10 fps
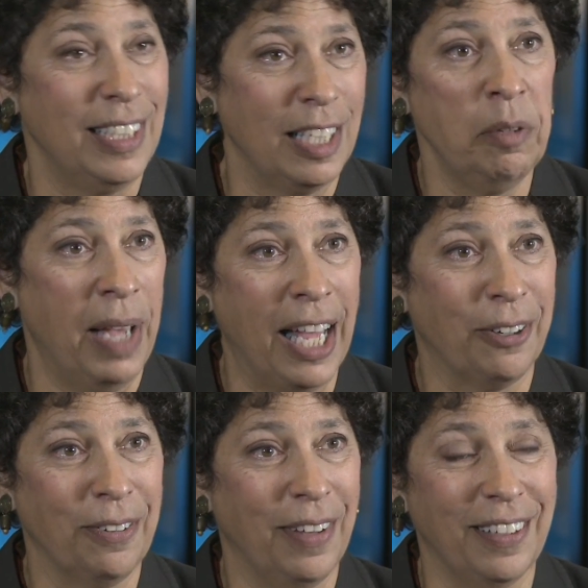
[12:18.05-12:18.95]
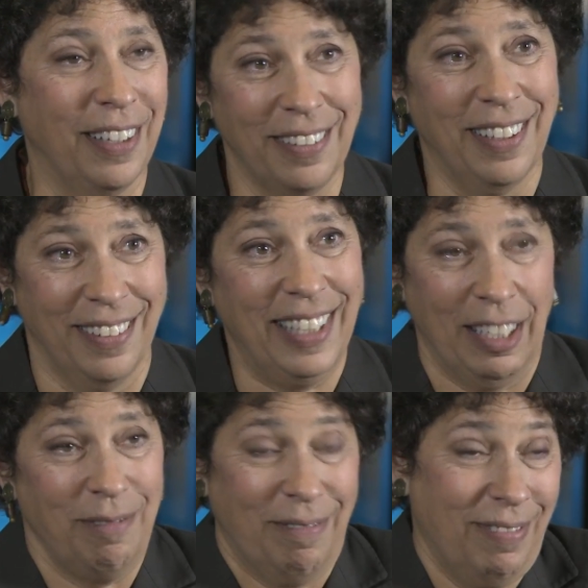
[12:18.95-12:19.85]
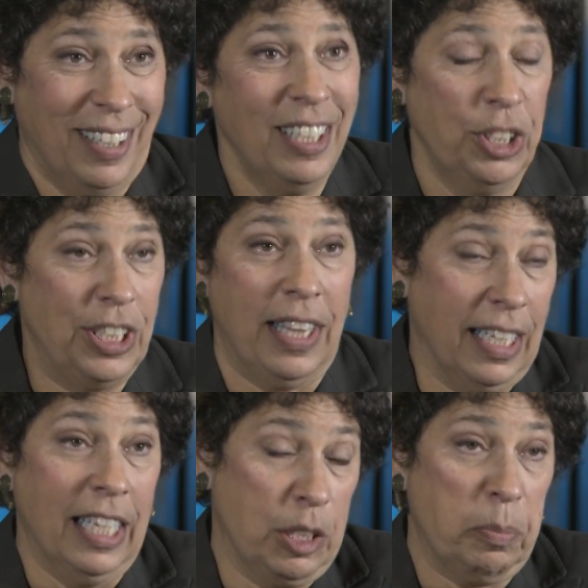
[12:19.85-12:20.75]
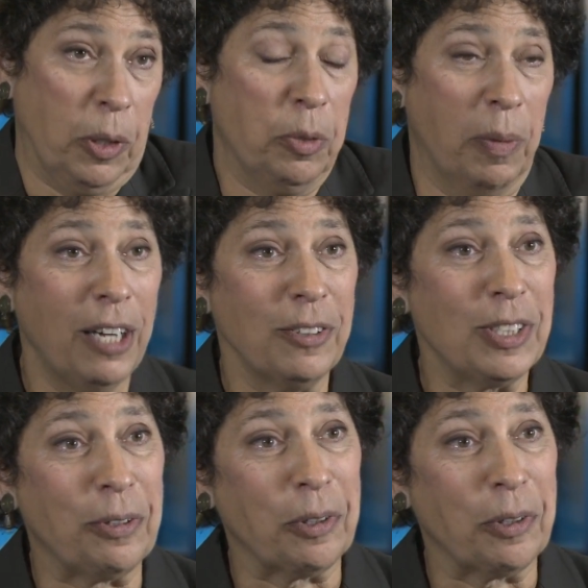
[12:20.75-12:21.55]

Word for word: Didn't matter that you know that she think it's a pro-democracy